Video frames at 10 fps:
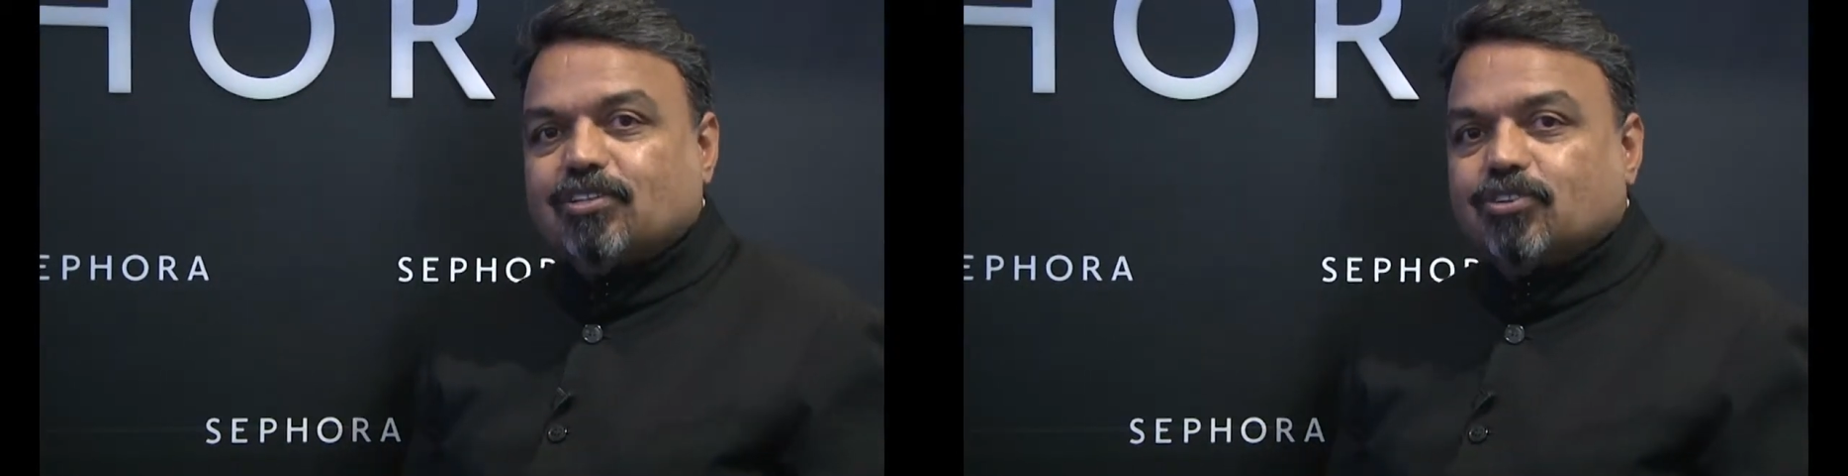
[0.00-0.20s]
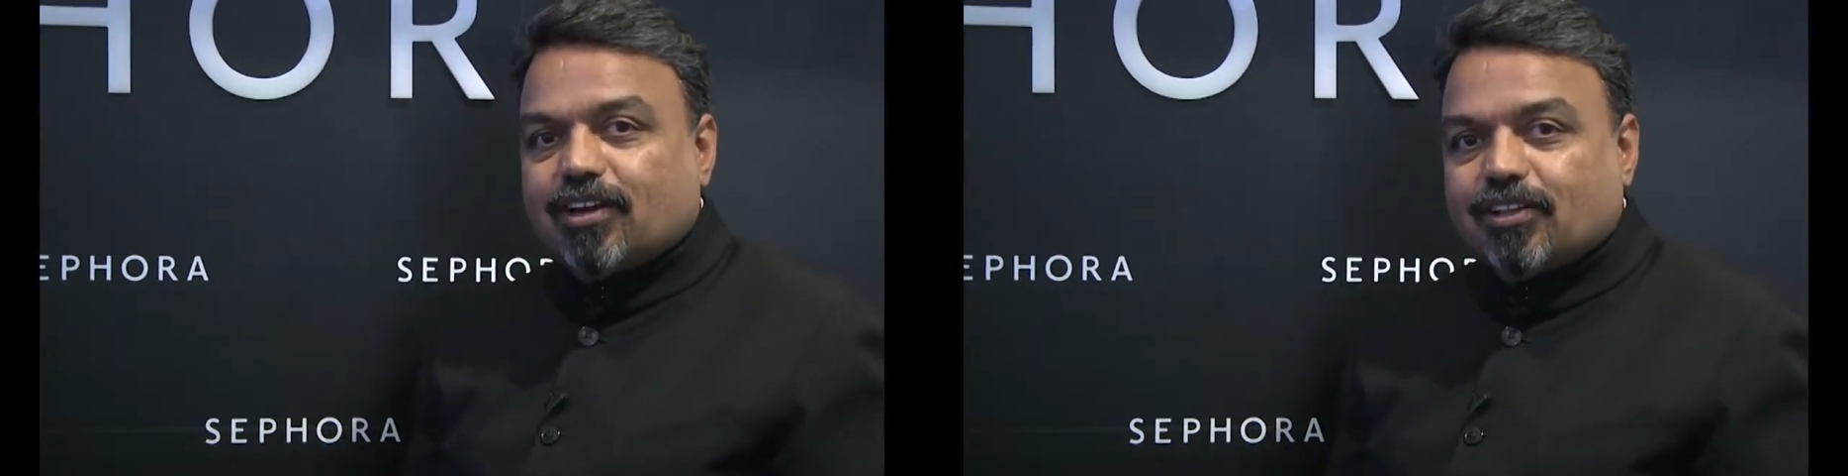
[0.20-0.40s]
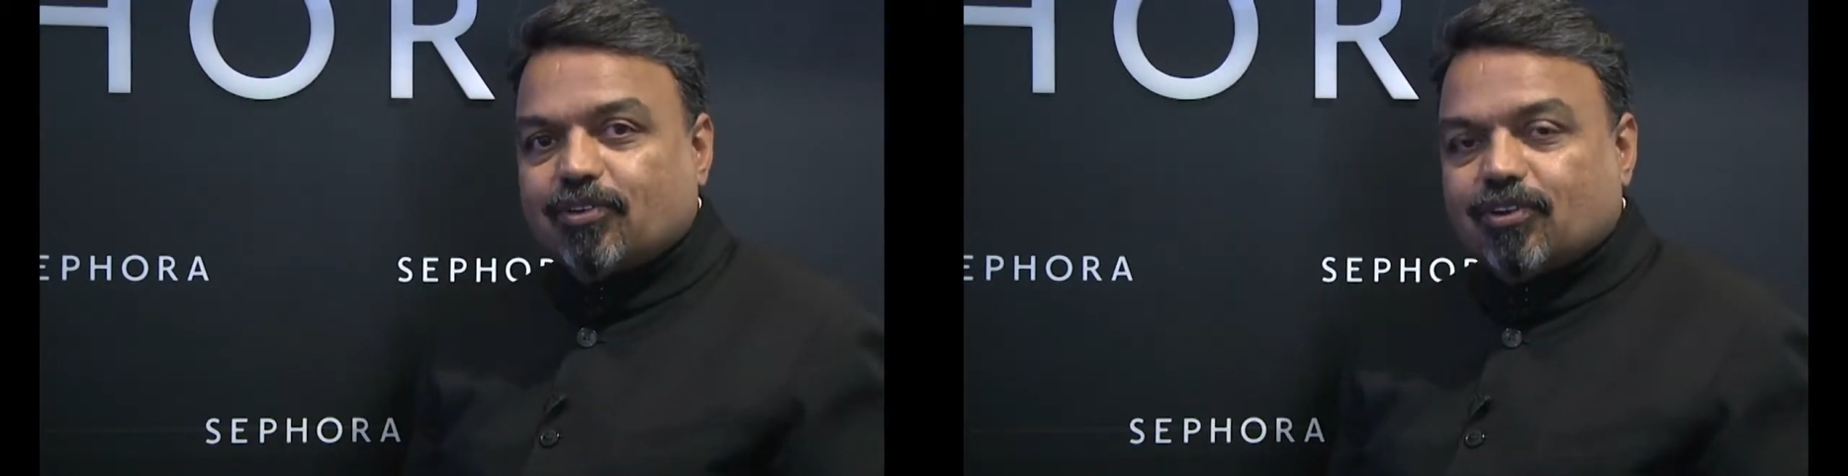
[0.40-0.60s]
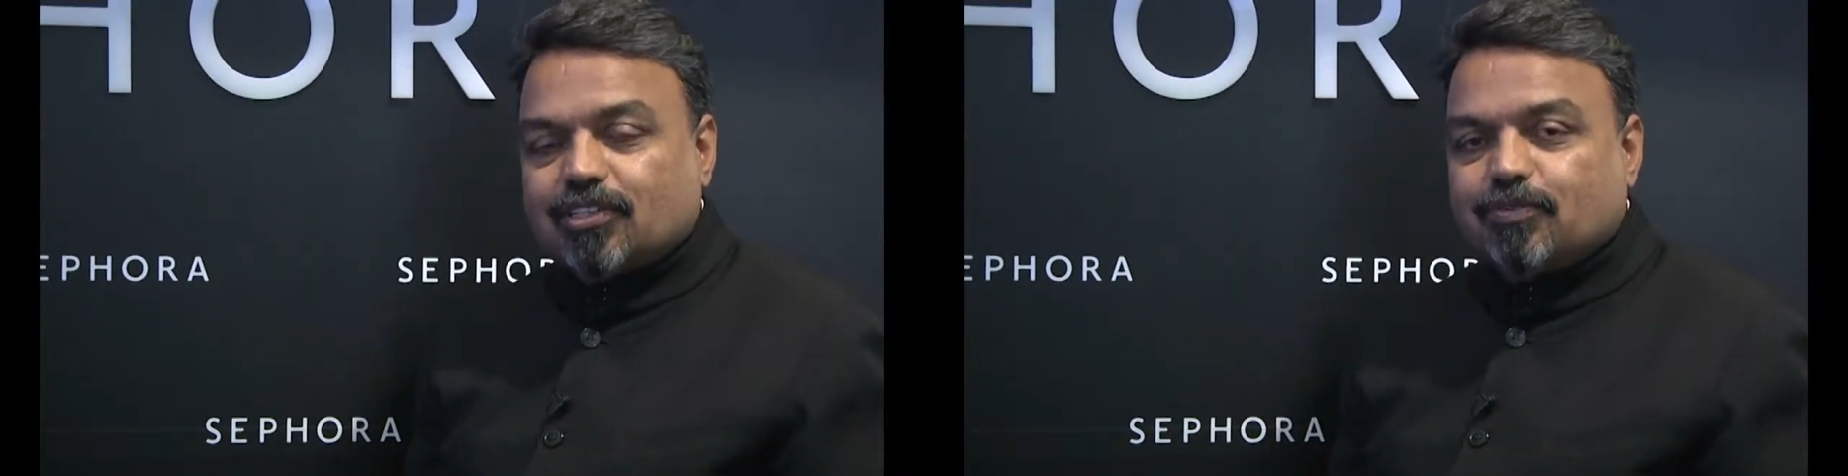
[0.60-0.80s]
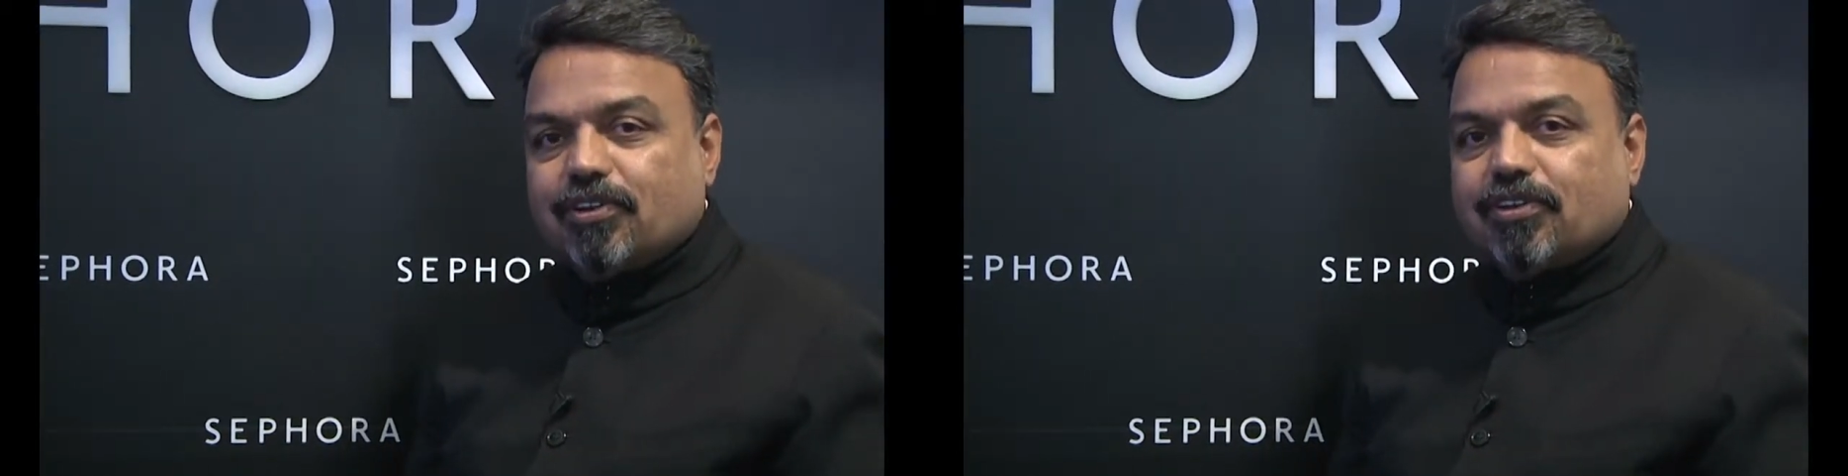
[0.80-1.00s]
enjoy the whole
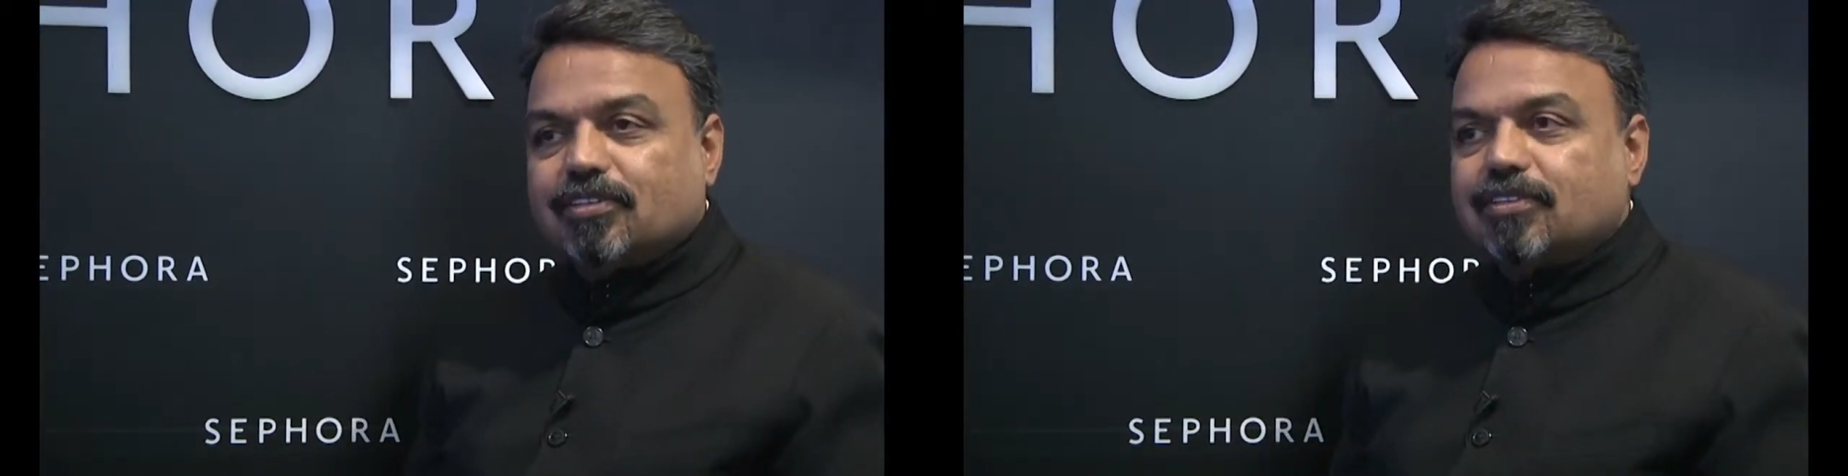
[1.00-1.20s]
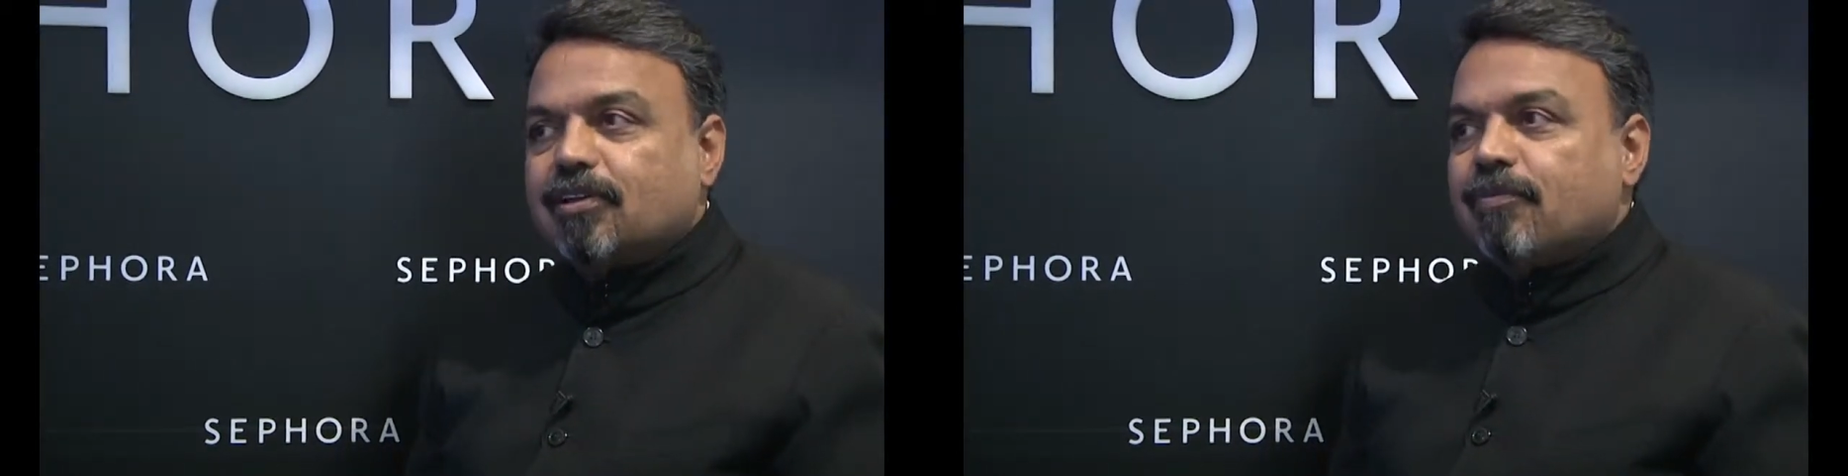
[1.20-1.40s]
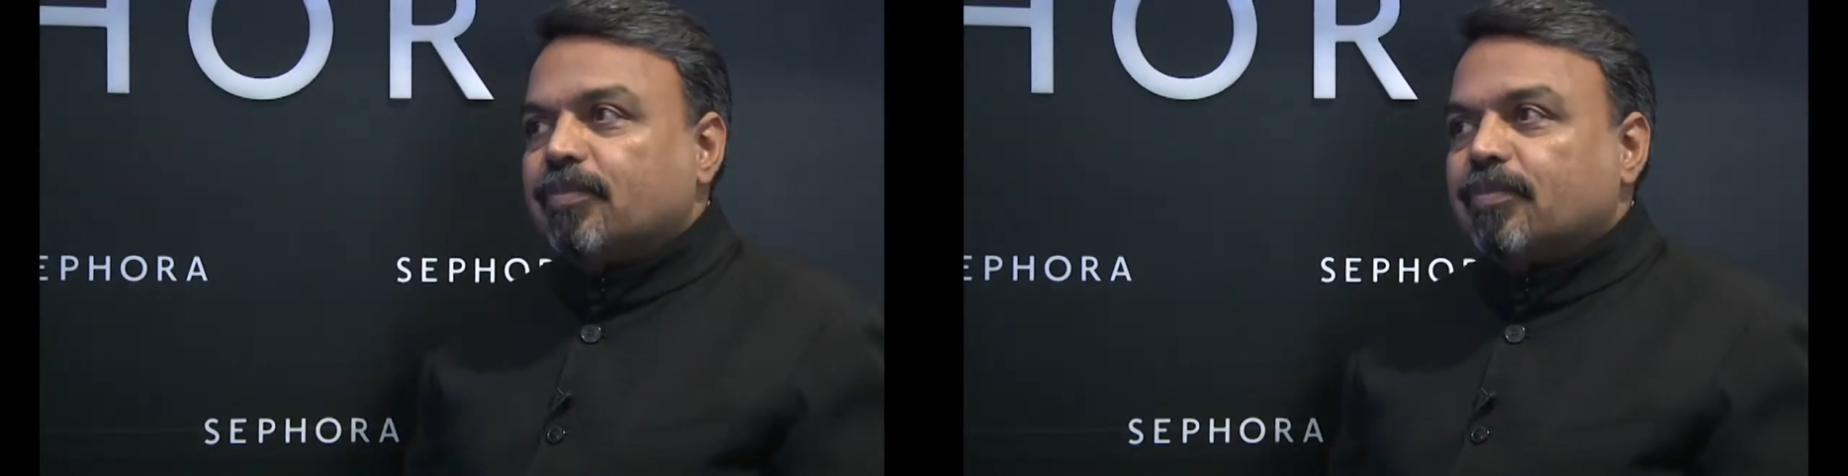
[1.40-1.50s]
experience.